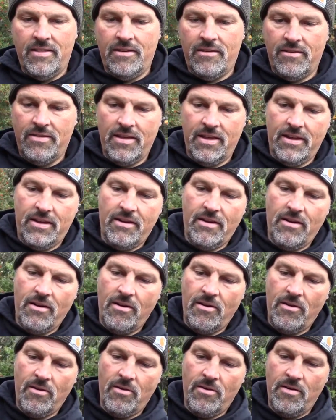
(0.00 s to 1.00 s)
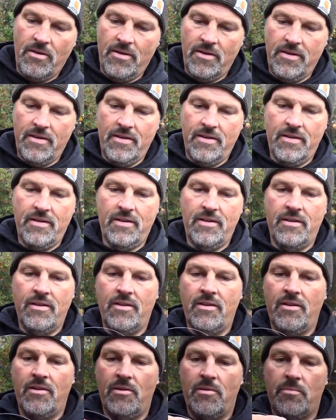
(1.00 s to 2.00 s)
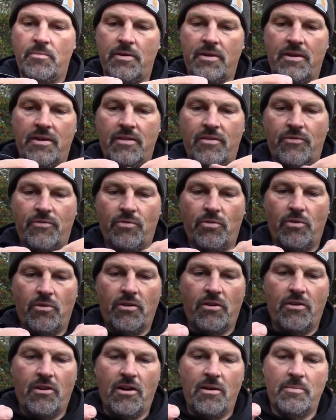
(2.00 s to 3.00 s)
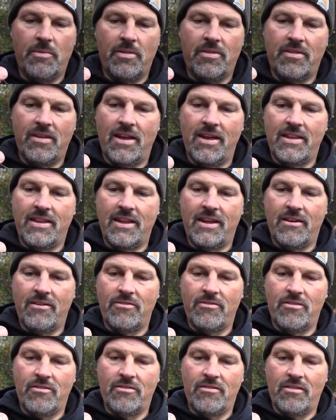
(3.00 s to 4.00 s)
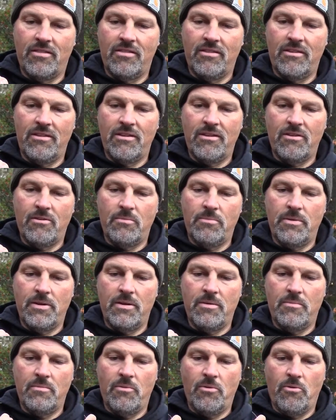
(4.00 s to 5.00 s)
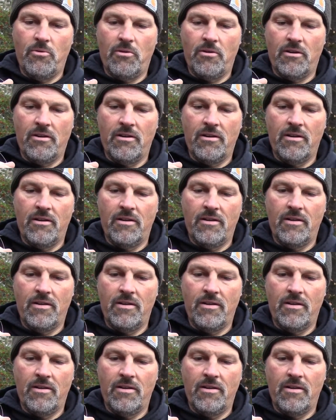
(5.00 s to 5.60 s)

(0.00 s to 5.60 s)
There they go. Bring this fluorocarbon side down just a little bit more.